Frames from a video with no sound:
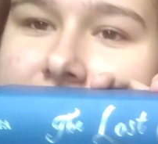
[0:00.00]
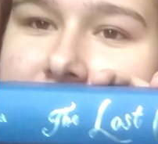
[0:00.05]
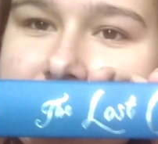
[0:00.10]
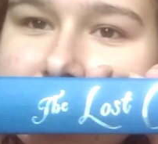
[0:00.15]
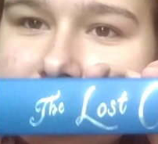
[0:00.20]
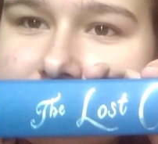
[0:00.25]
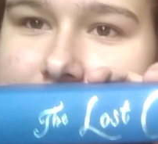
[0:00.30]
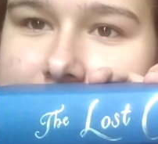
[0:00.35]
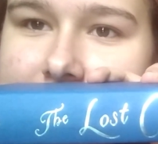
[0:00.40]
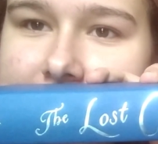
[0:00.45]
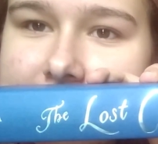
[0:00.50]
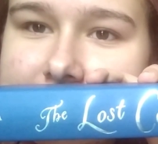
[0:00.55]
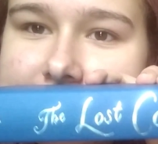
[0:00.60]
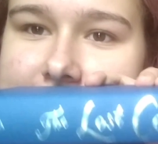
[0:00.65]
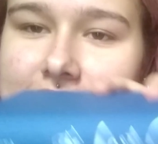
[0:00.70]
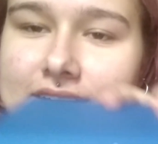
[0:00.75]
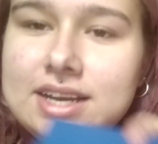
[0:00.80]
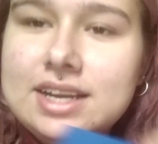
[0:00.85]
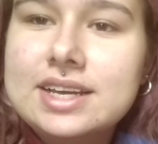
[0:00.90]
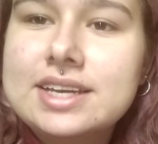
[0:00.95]
It's quite nice.
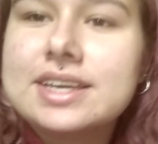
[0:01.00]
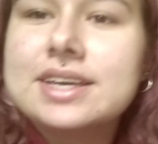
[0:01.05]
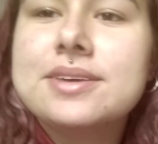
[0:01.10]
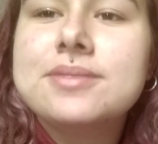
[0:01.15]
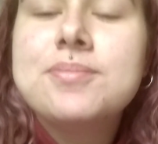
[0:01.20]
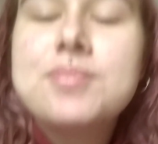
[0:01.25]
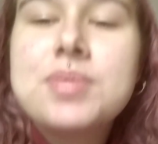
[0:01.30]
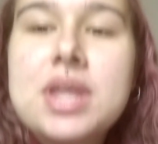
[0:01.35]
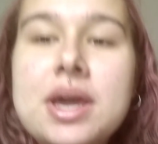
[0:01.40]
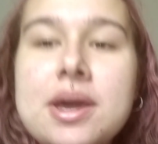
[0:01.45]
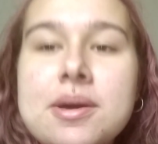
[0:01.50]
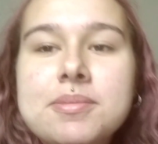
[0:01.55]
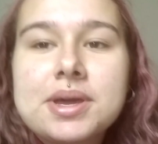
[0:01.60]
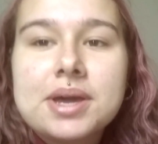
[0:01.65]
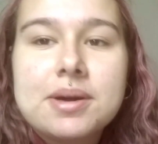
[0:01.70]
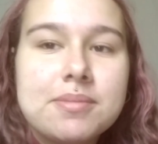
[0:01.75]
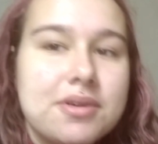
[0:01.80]
I like it. But yeah,